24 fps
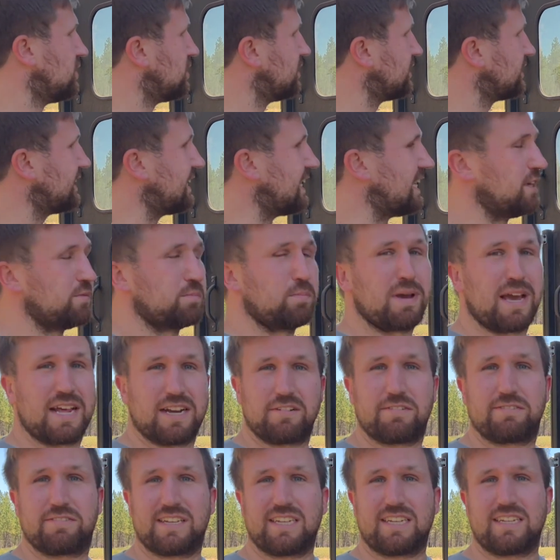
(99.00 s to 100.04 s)
Key
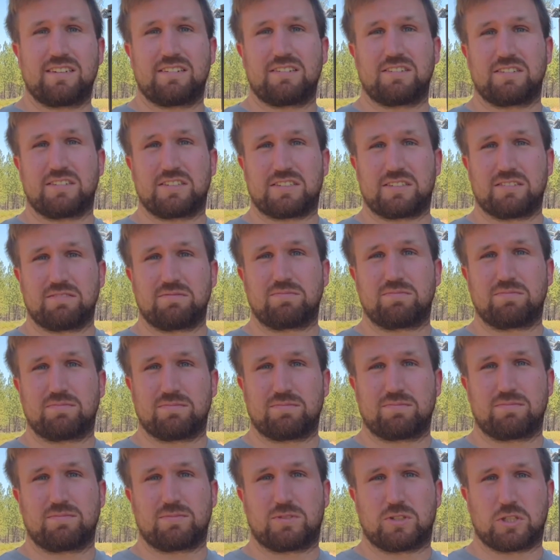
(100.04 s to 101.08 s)
benefit
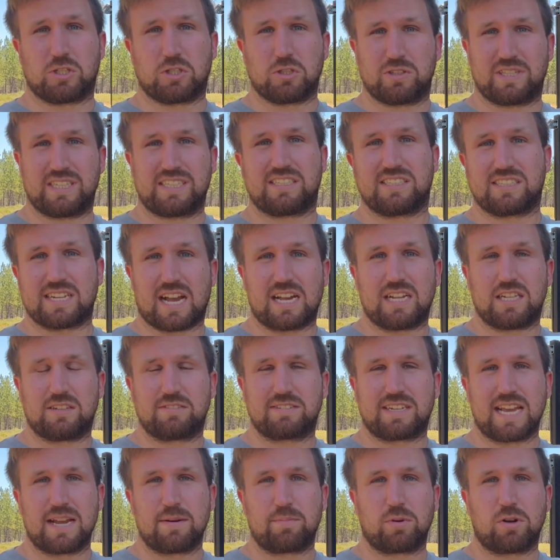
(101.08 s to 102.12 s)
to this style of
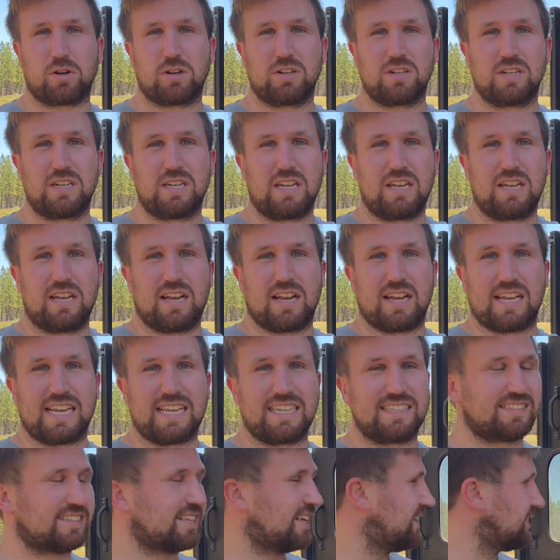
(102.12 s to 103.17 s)
camper
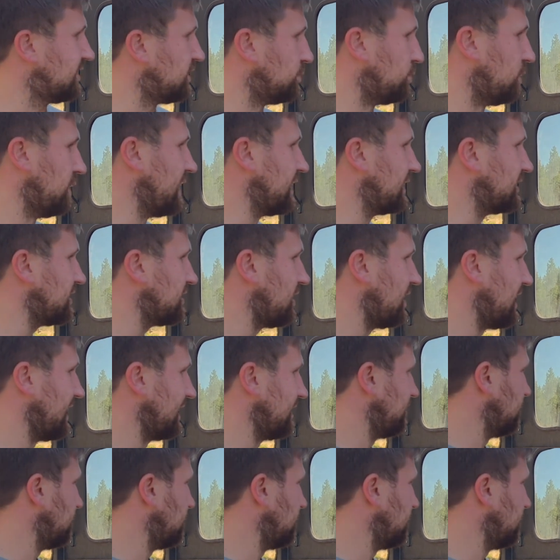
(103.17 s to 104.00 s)
is that it's a blank slate.